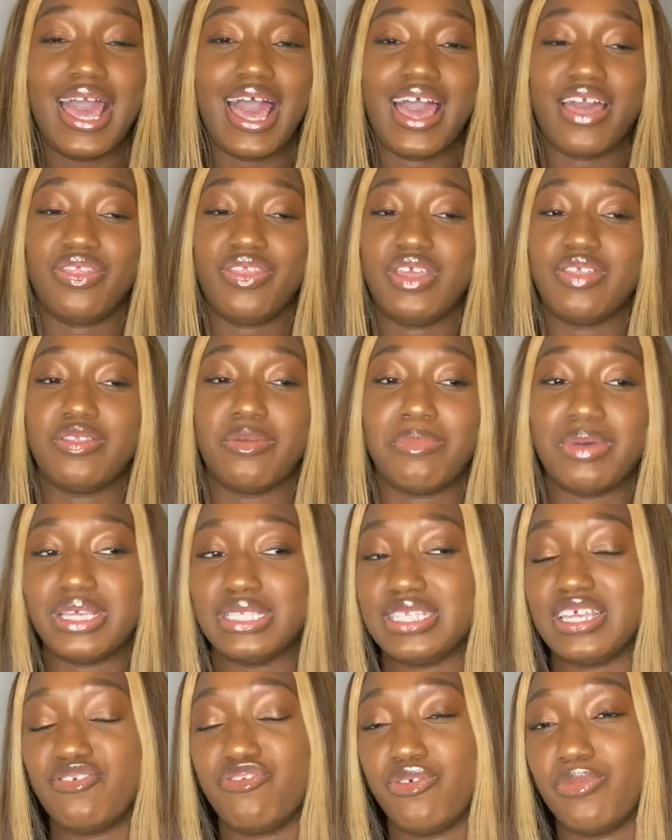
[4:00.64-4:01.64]
I think the best
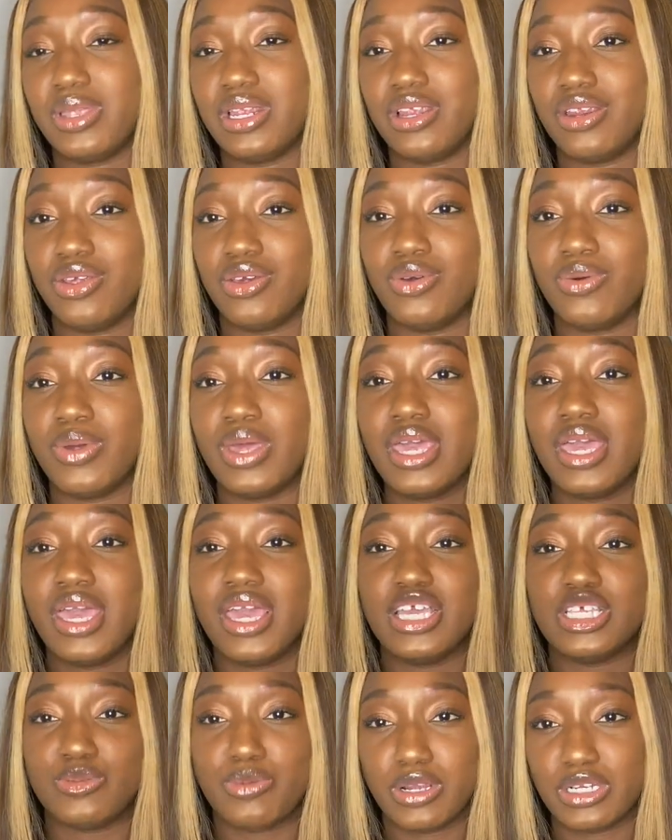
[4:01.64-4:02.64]
thing for me to do
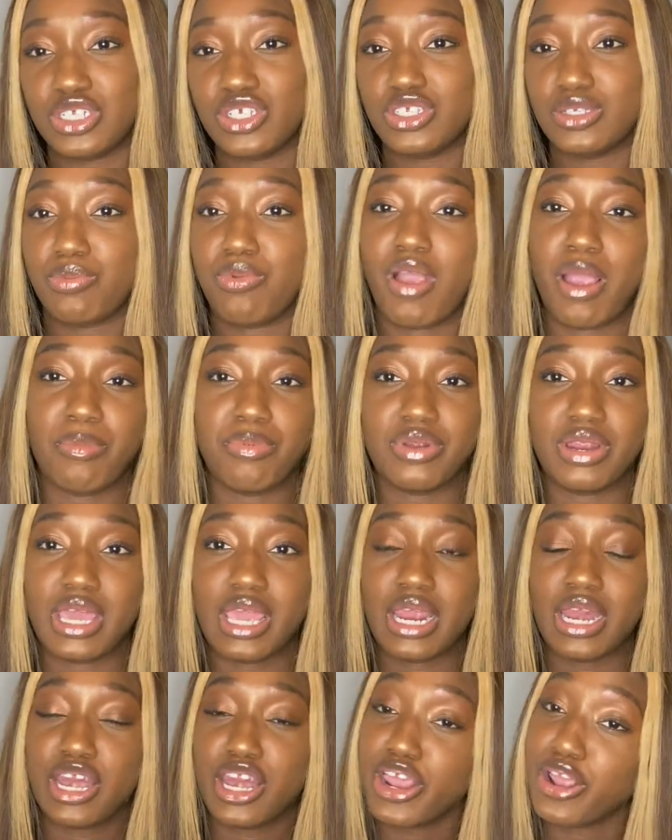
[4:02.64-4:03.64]
is purchase a
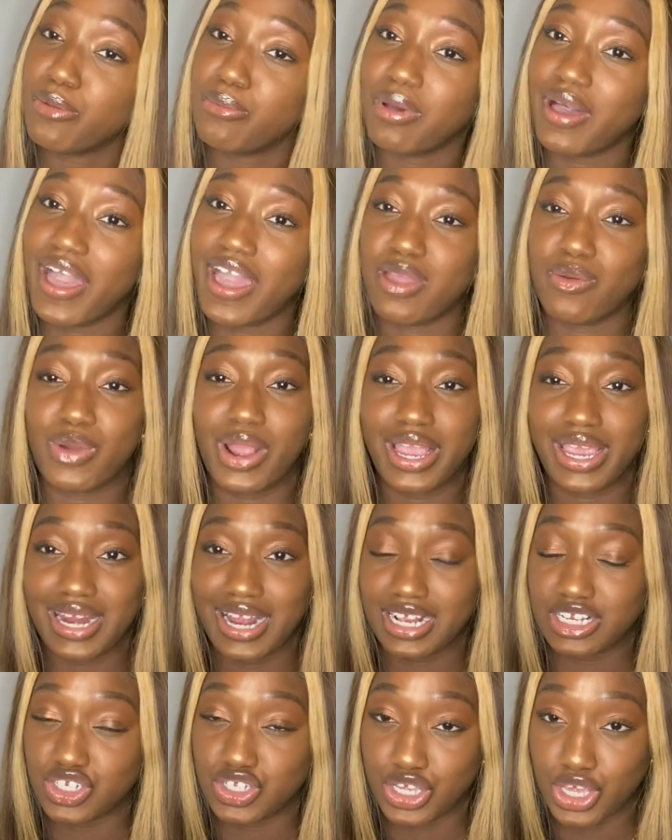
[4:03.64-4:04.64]
property nearby where I can
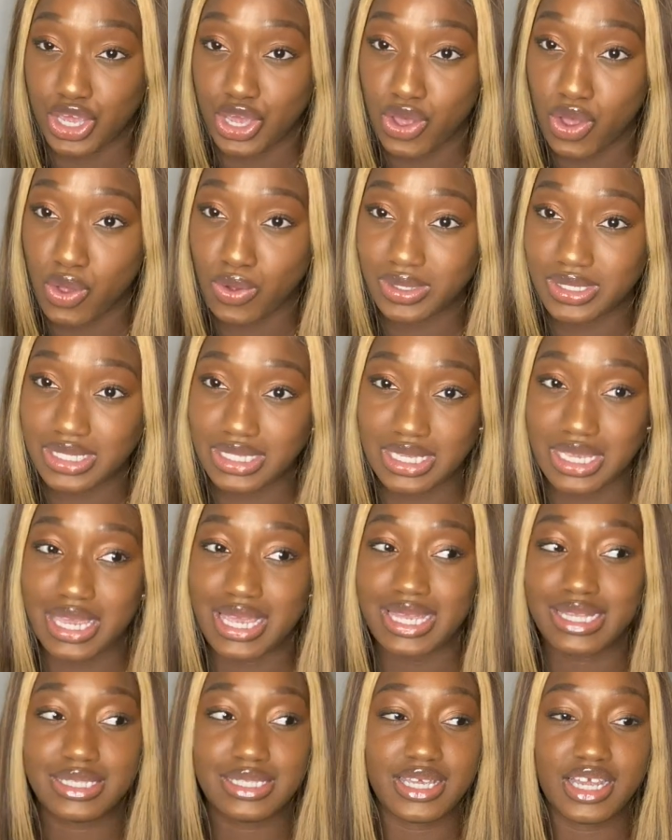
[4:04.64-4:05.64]
actually go, see
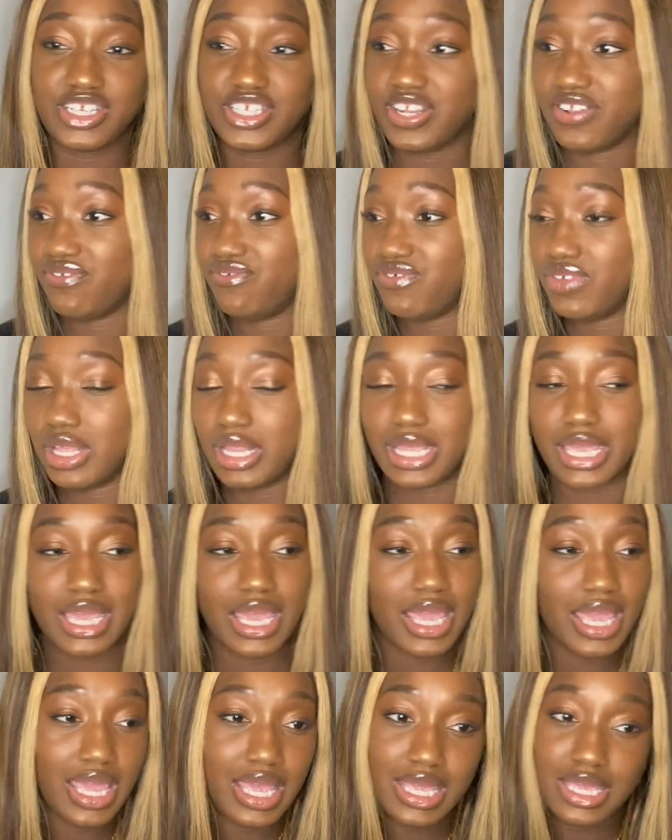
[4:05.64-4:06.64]
it, touch it, feel it,
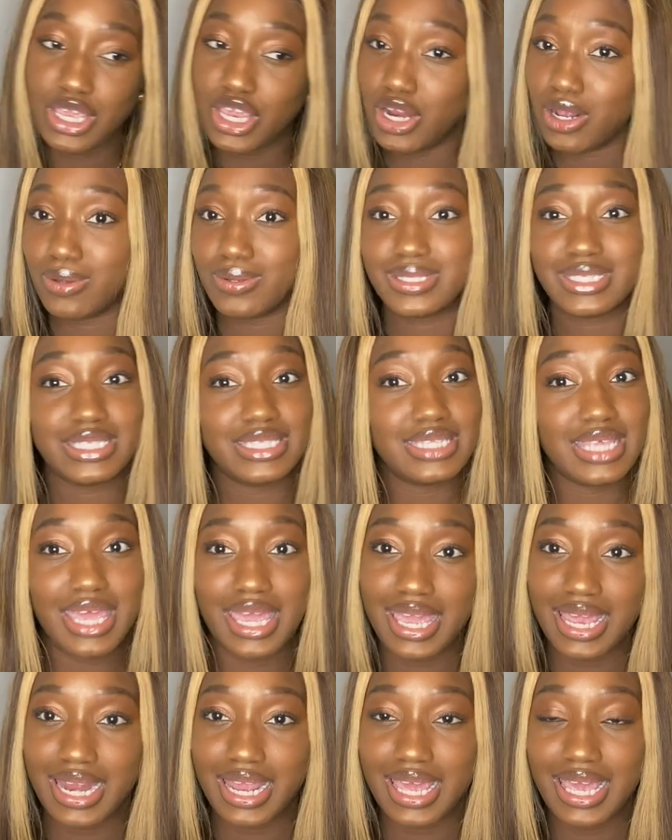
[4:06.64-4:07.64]
you know, sit
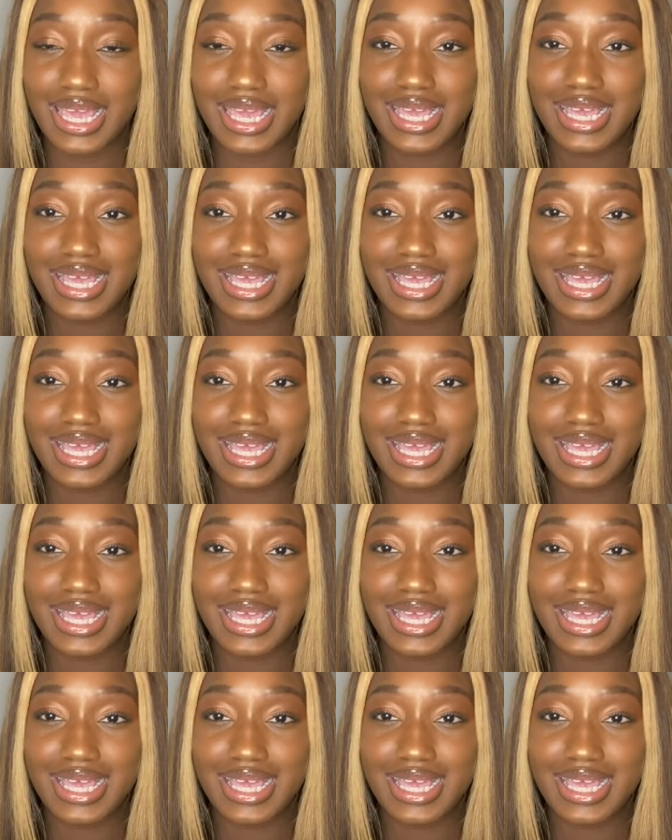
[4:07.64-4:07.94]
in it.